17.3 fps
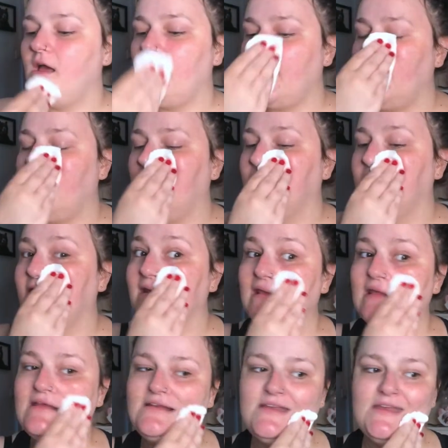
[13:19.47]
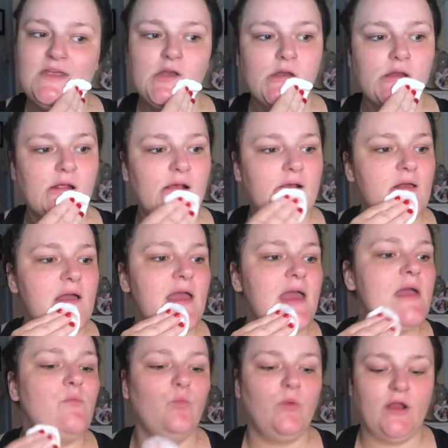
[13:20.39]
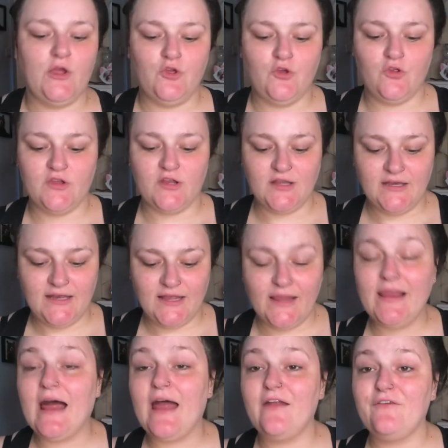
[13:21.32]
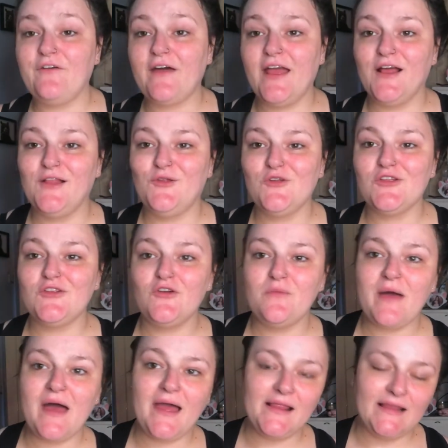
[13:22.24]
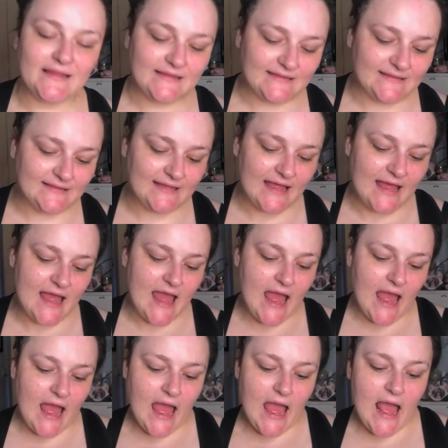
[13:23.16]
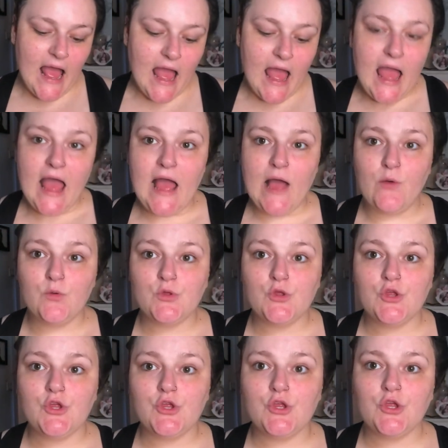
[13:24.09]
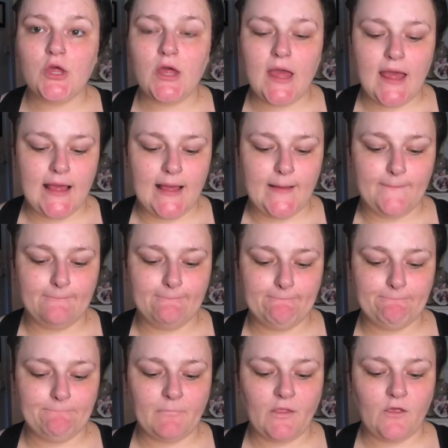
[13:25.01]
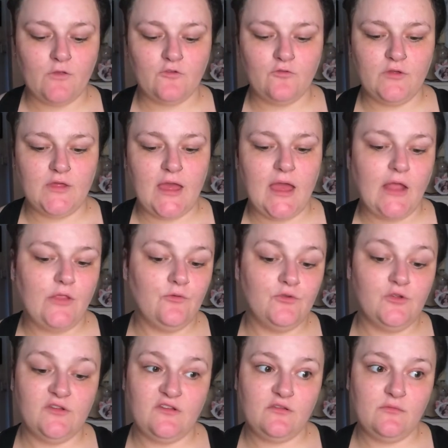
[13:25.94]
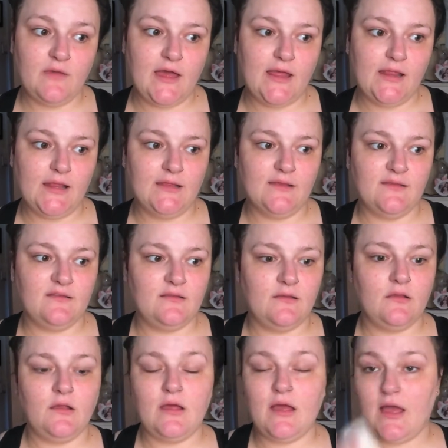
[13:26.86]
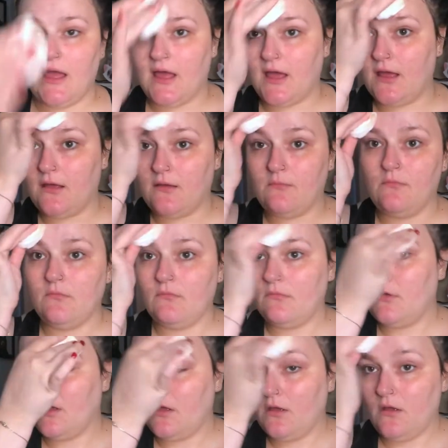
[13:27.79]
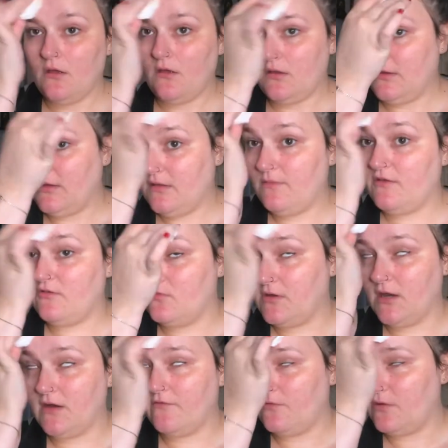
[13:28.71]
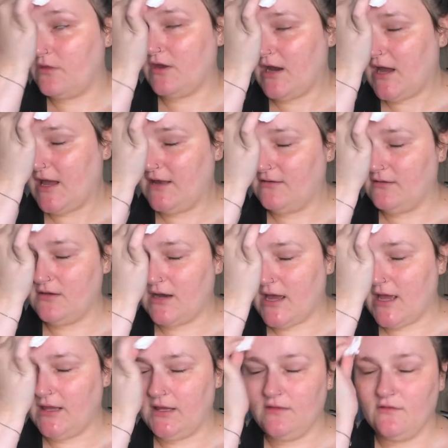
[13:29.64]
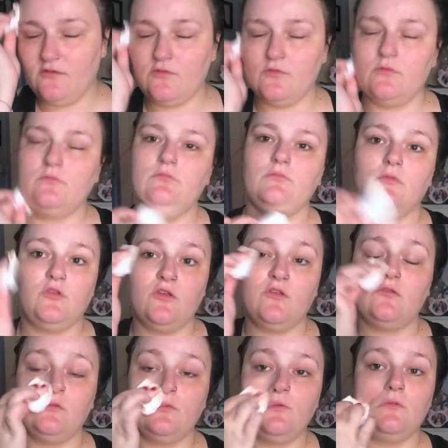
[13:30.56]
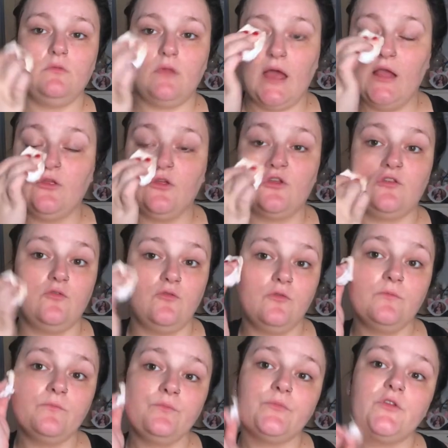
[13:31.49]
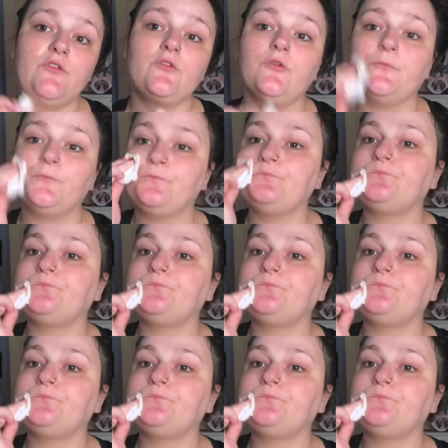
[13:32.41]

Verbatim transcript: um, like nineteen, um, when I used Clinique Clarifying Lotion on my eyelids. Ouch. Um, so yeah, I don't use this on my eyelids. Um, need to be so careful with your eyes and your eyelids, so just I just don't. So